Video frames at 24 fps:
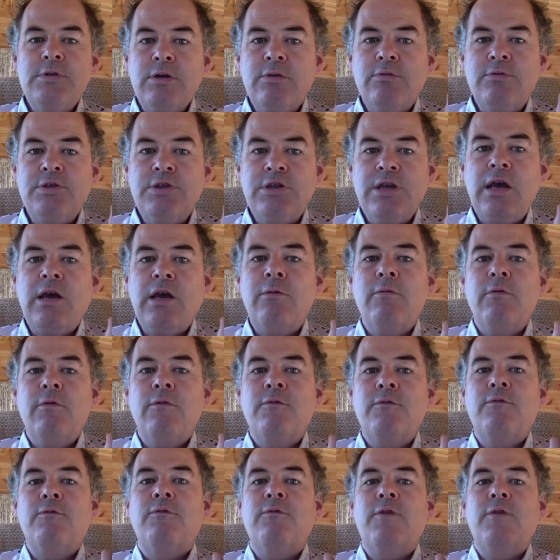share with
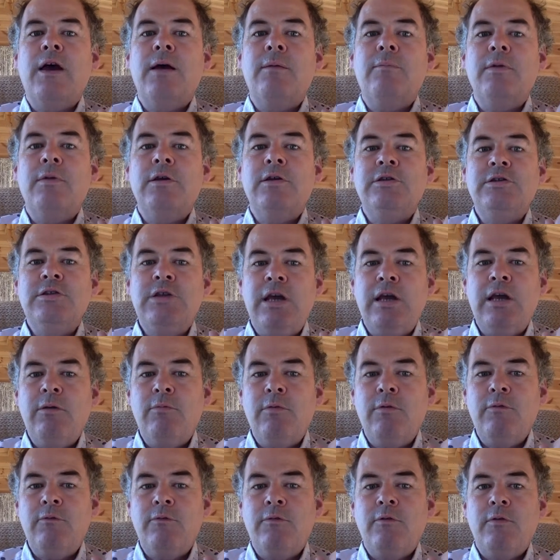family, share
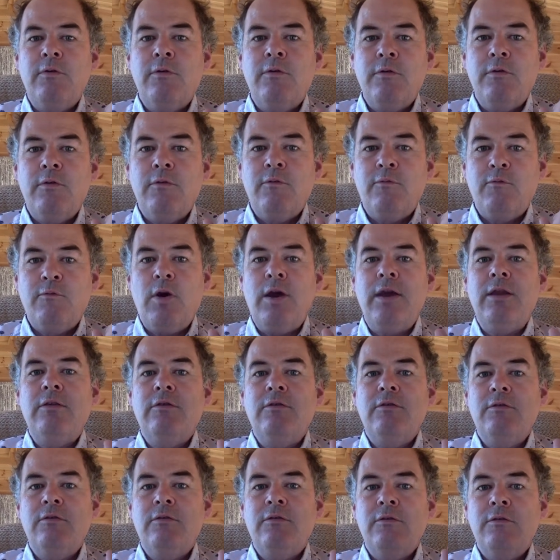with
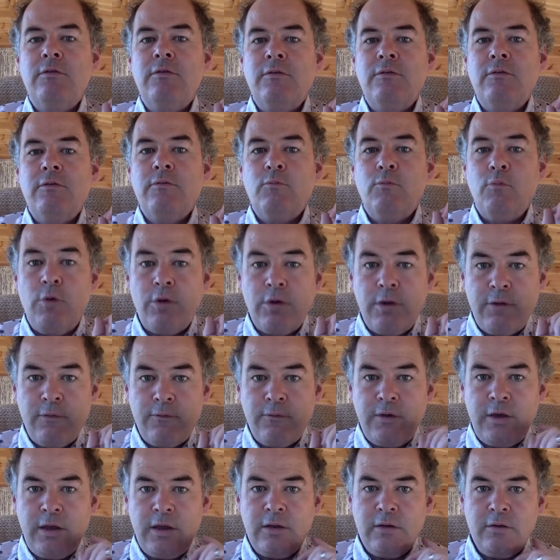friends what you're
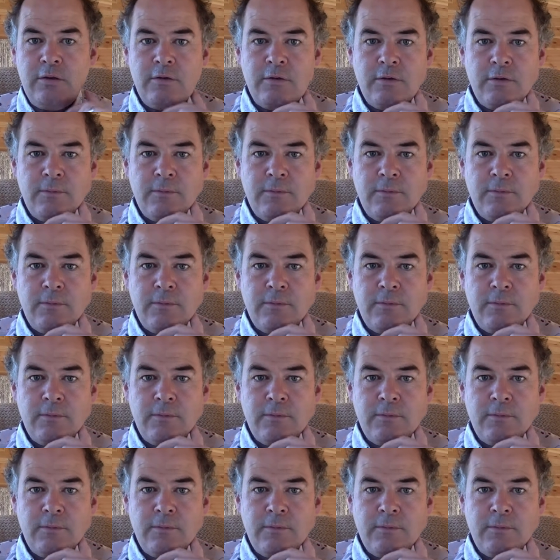feeling.